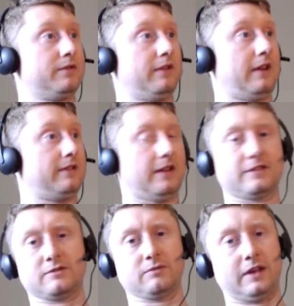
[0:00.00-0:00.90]
So
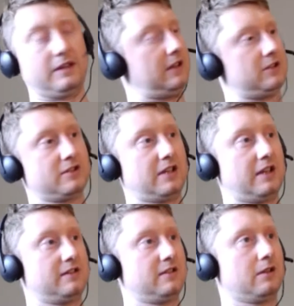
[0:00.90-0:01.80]
and I just
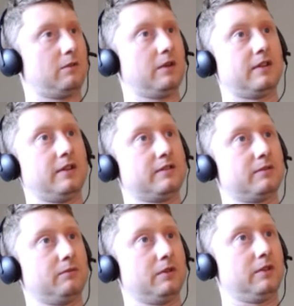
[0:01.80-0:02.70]
kind of stuck with
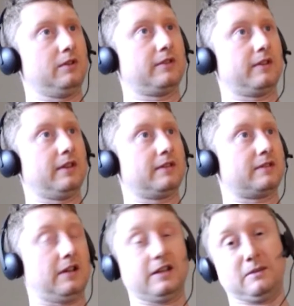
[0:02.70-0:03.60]
it, using
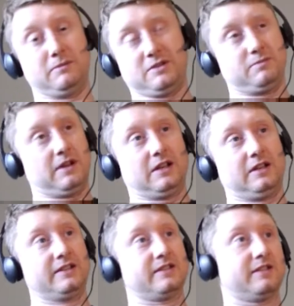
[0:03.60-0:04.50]
this, and I ended up just
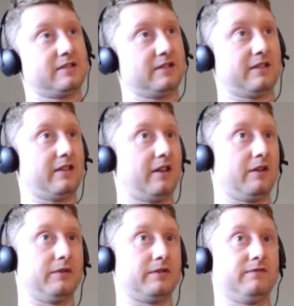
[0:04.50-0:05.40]
buying a license because I
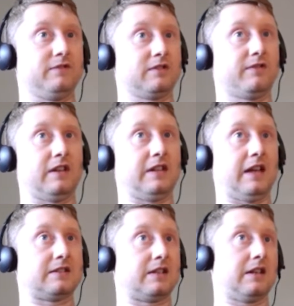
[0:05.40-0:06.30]
thought it was just
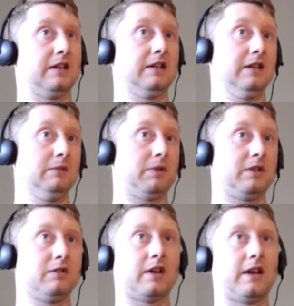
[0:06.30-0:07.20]
fantastic.
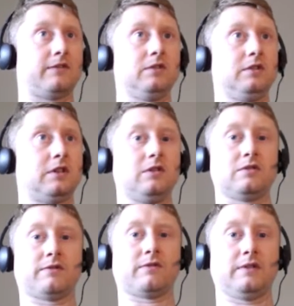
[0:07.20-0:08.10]
But you don't have to. You can
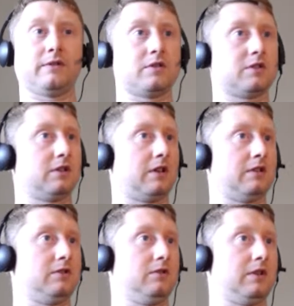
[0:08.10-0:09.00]
use the free version
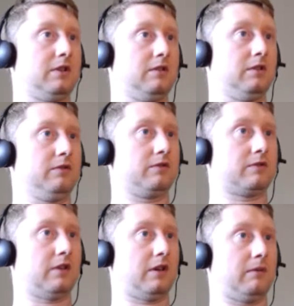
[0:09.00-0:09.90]
because you can
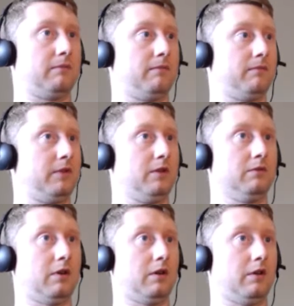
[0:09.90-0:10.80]
use you
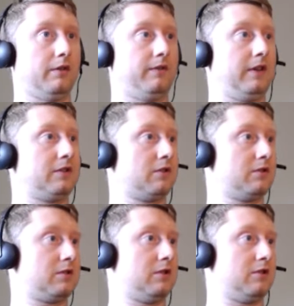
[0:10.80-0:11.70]
know, all the
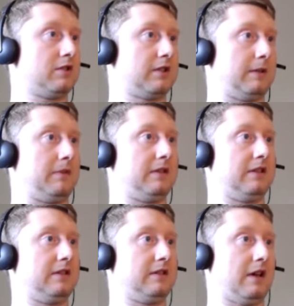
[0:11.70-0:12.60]
features. You're just
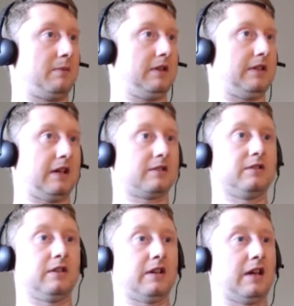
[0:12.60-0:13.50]
limited to how many
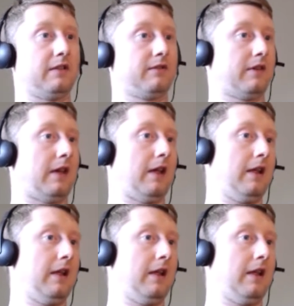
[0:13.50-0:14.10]
decks you can have.